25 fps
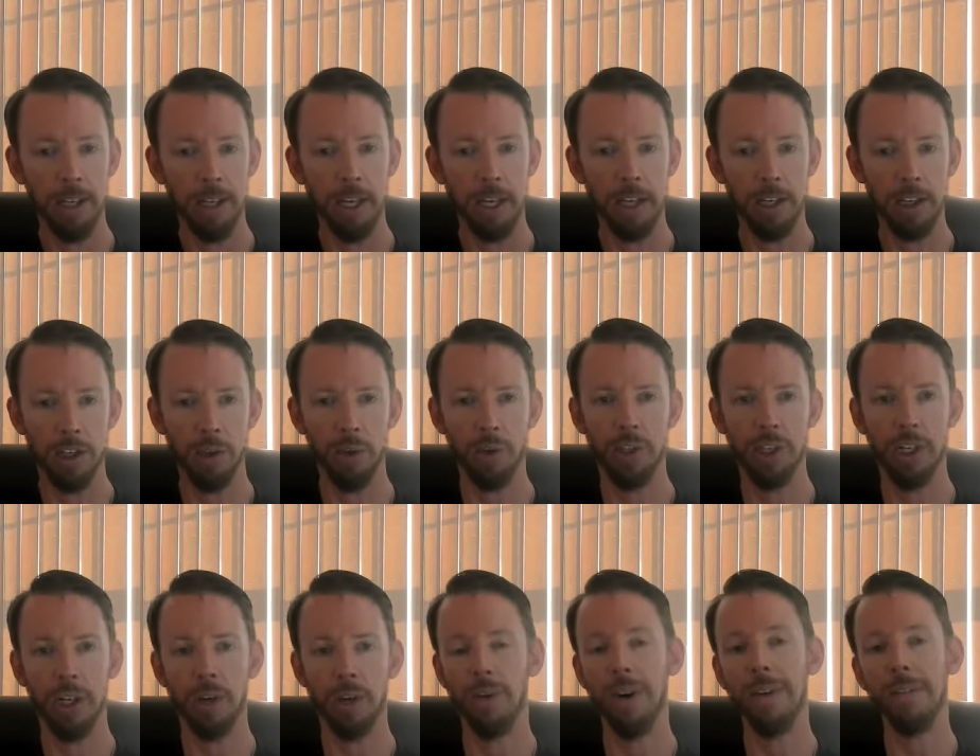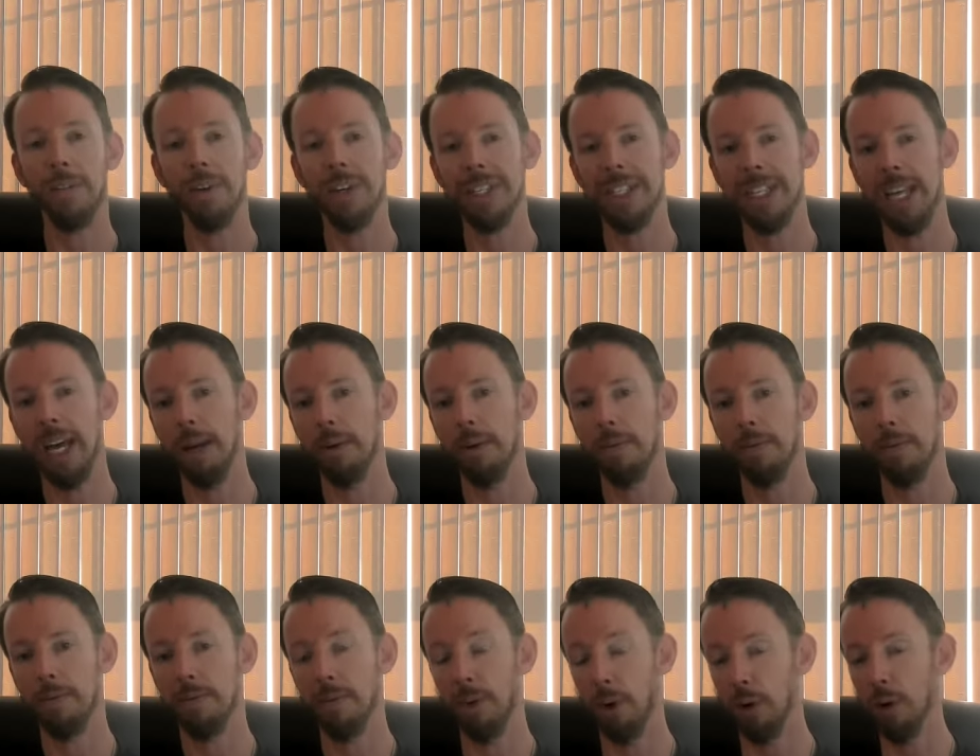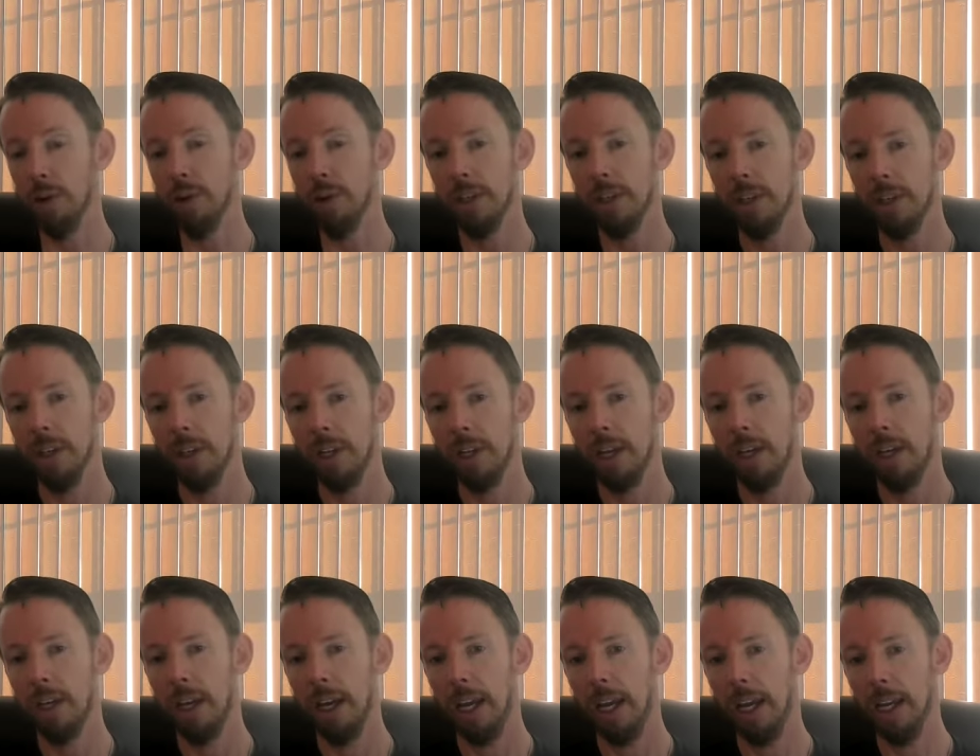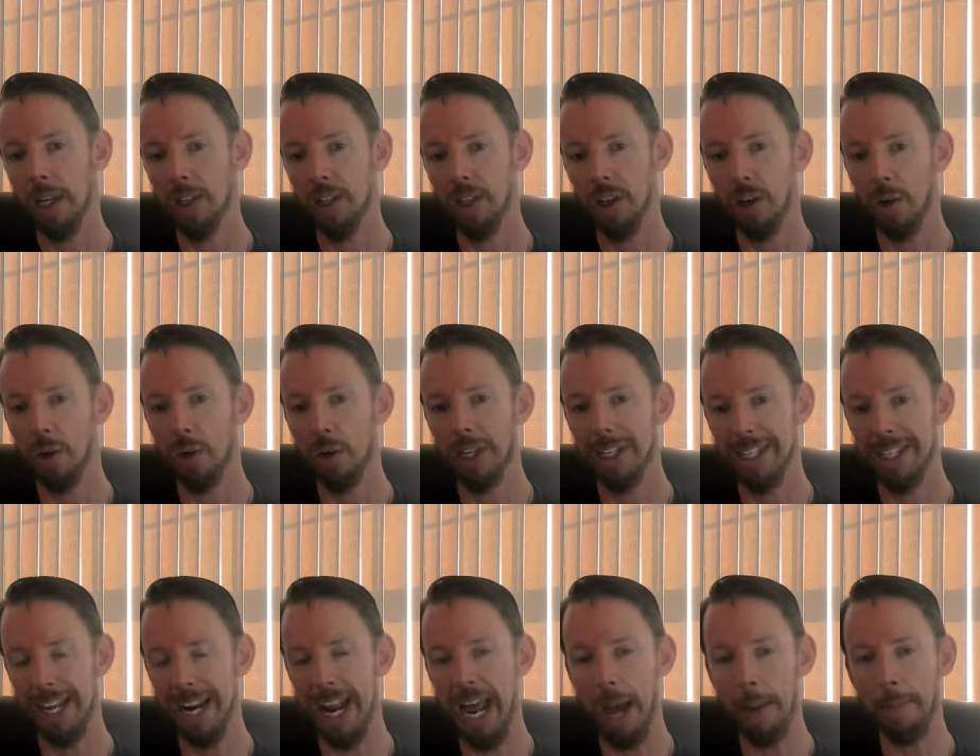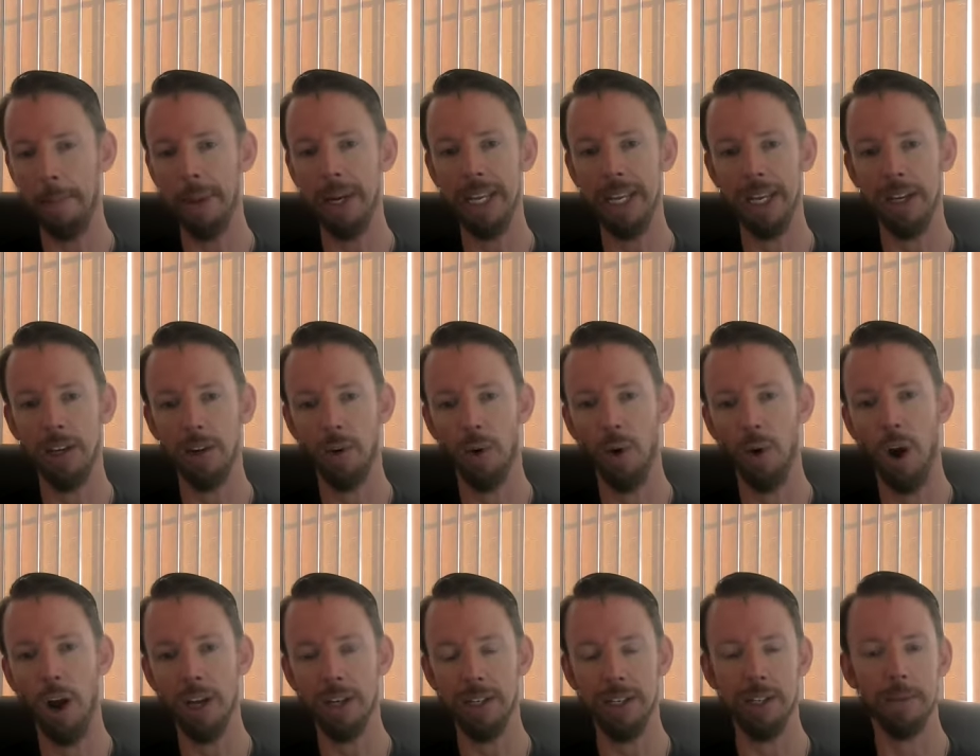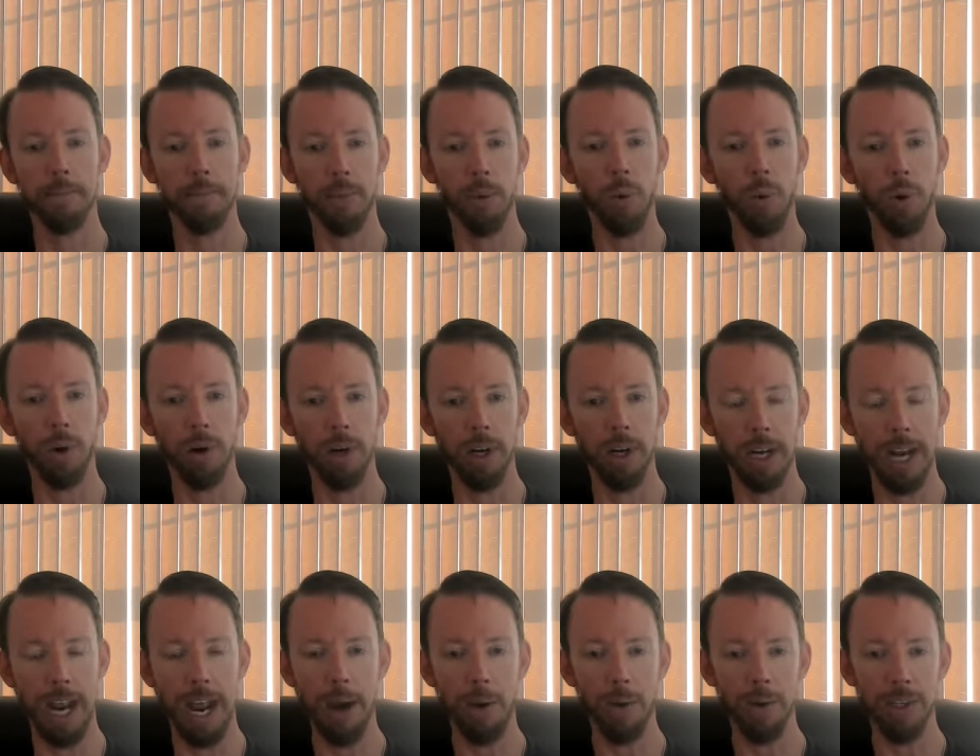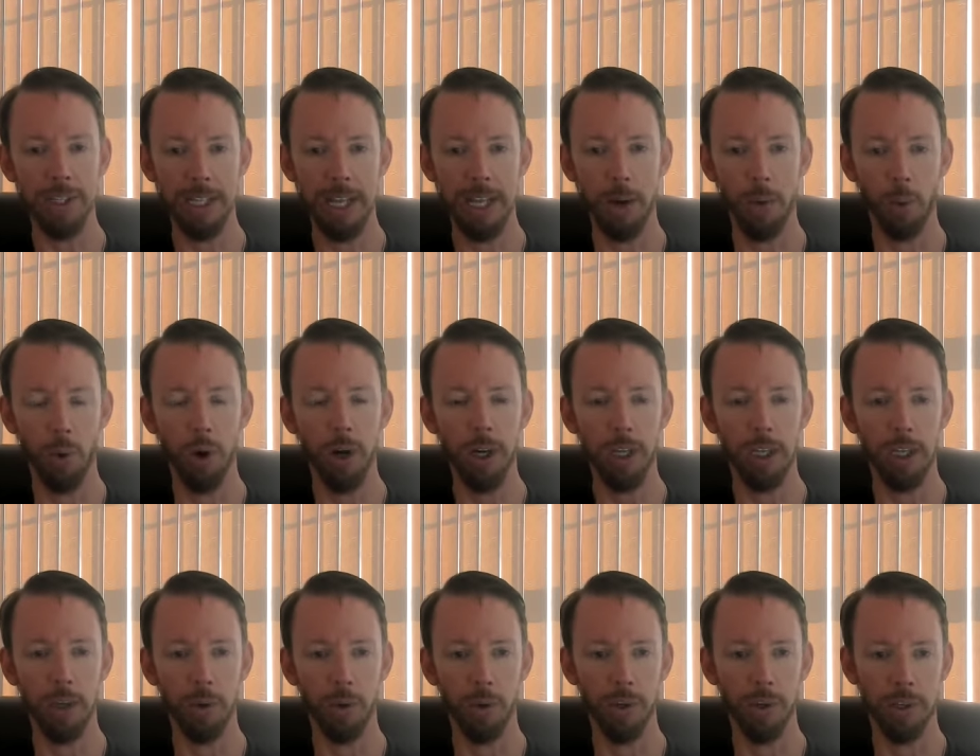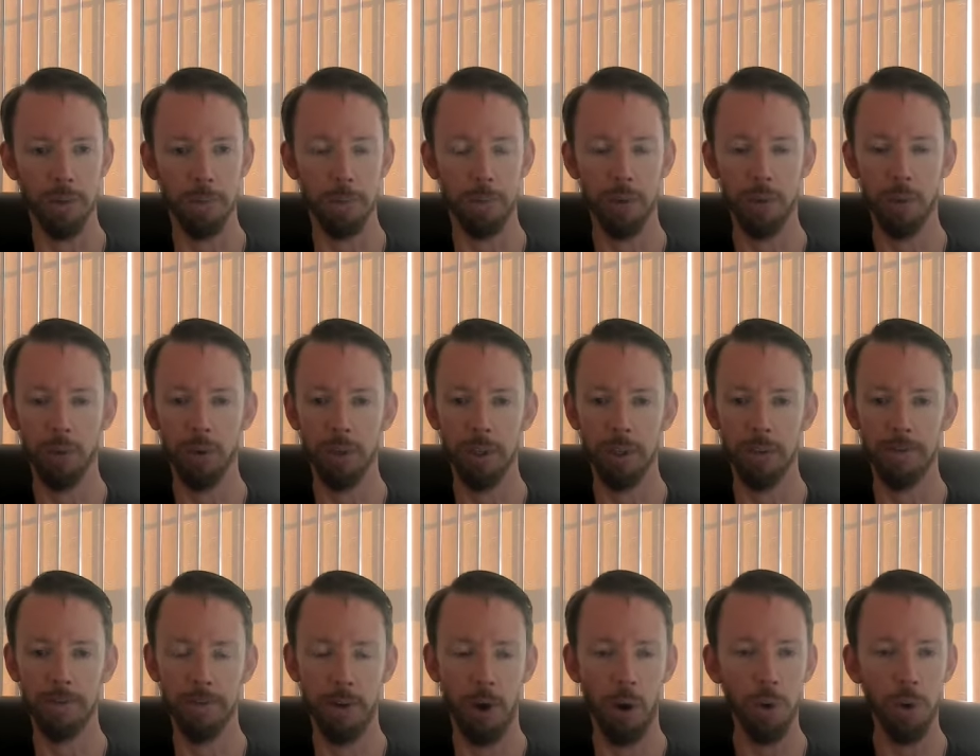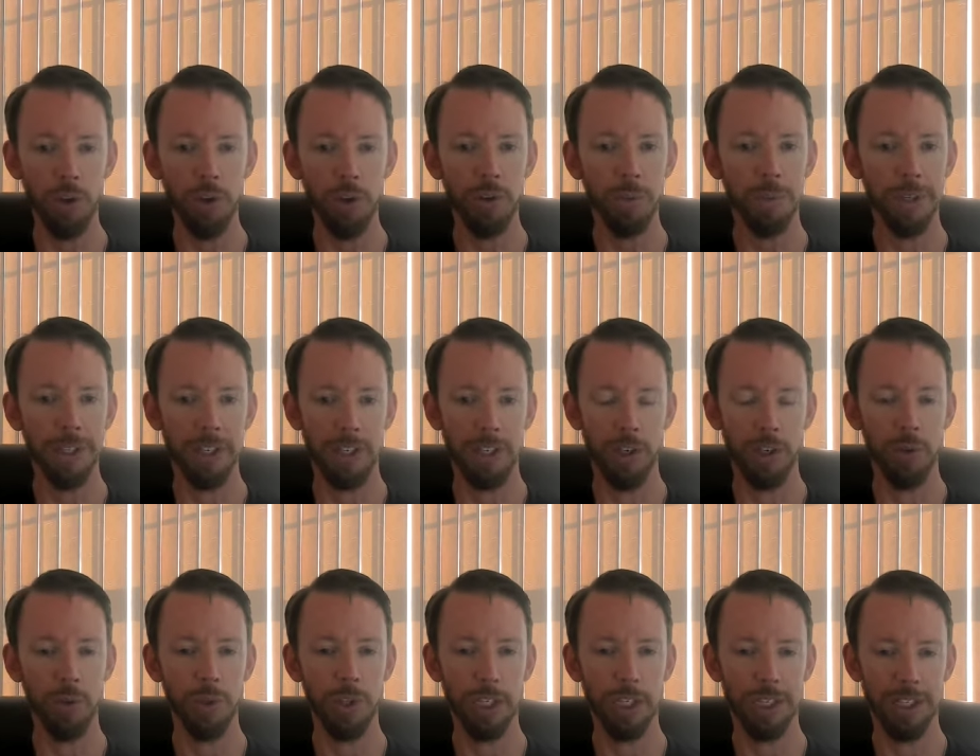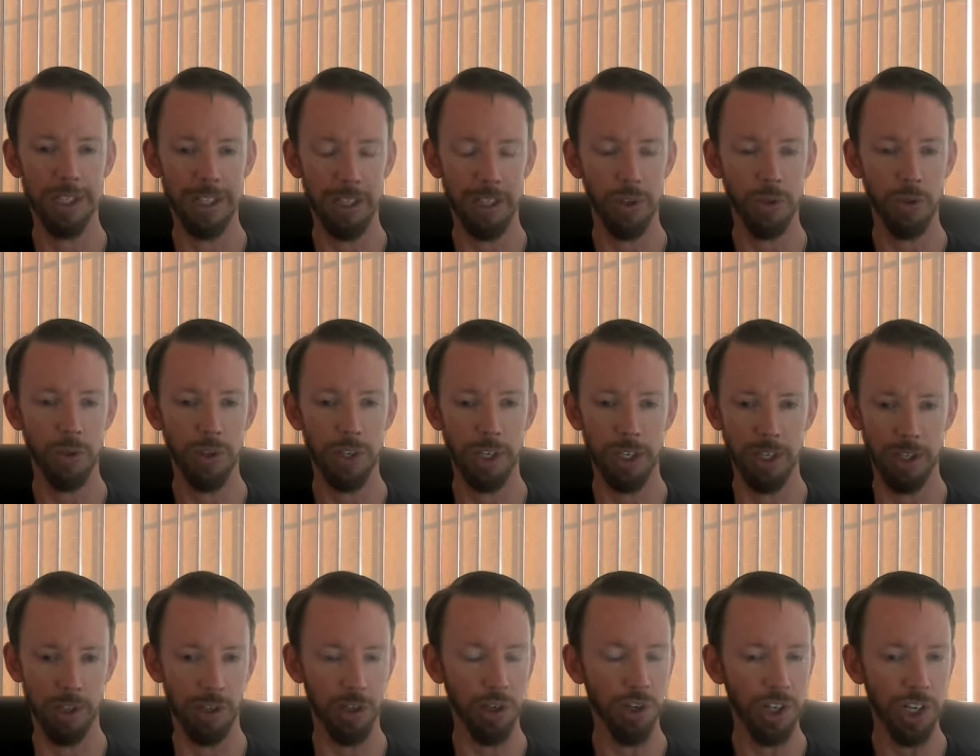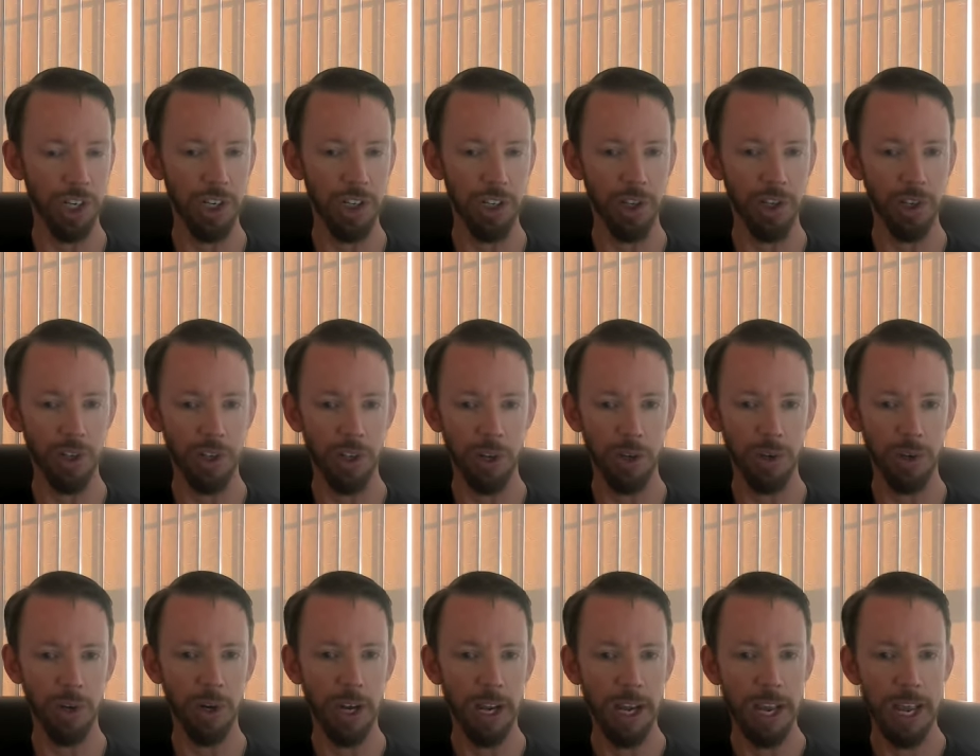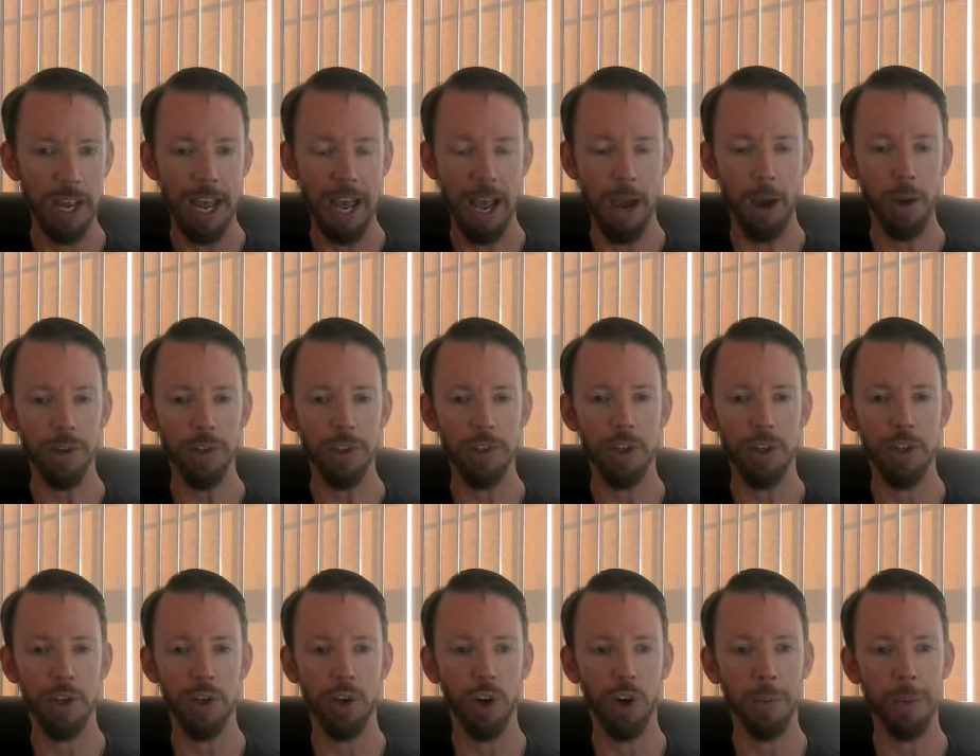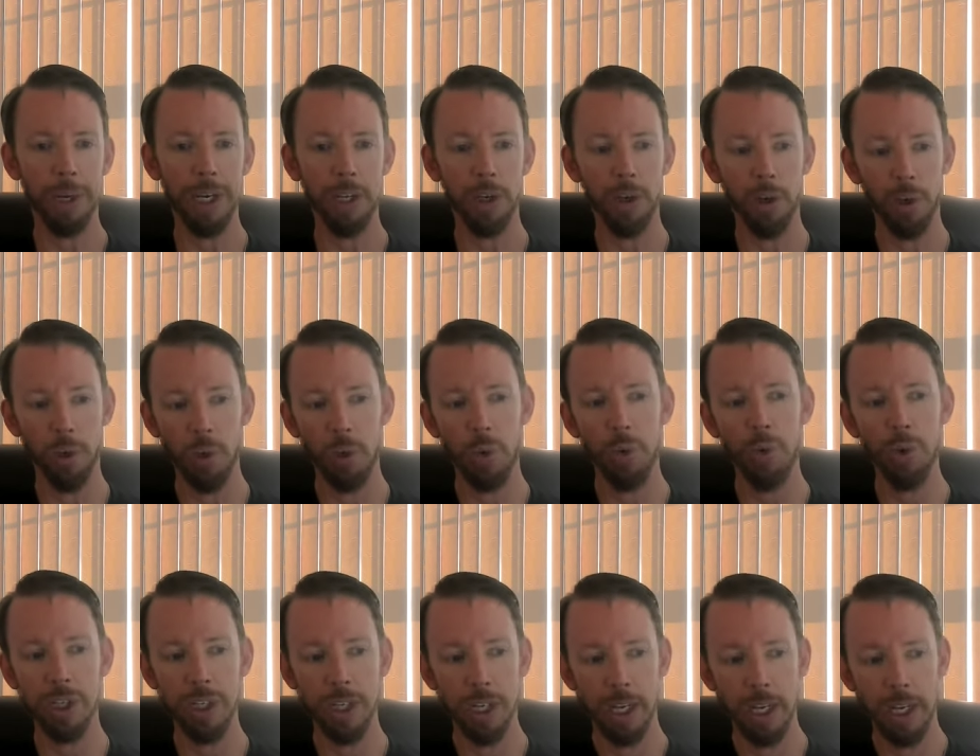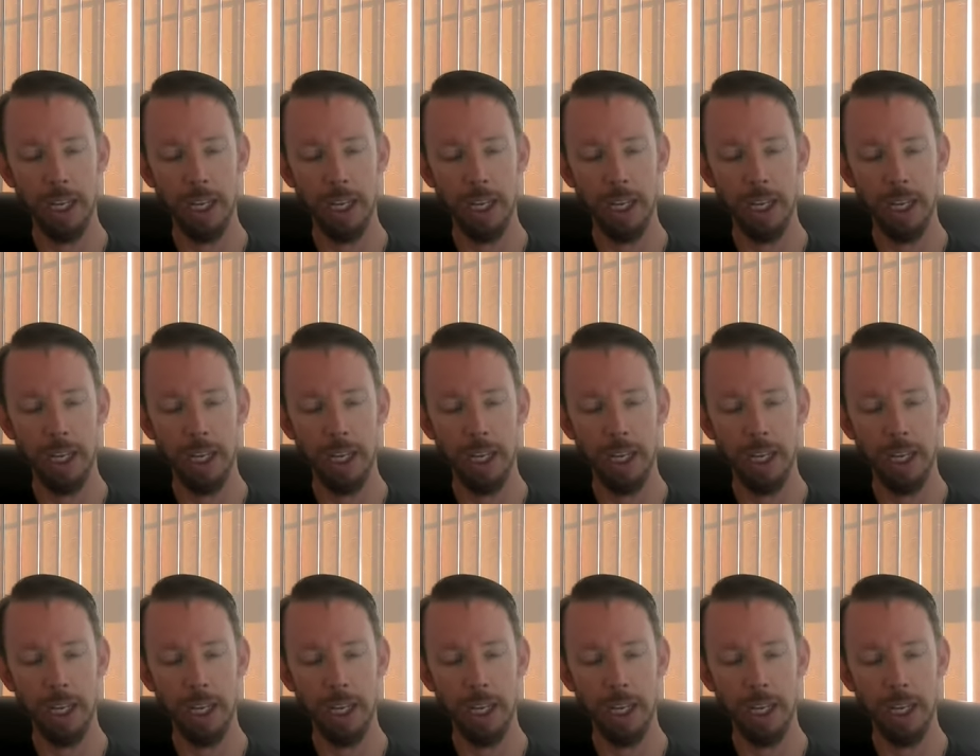And so it's going to reference that first and so is that happening across the board and how is that working? Or is it purely volume? Is it using signals like search engines do? How is it determining whose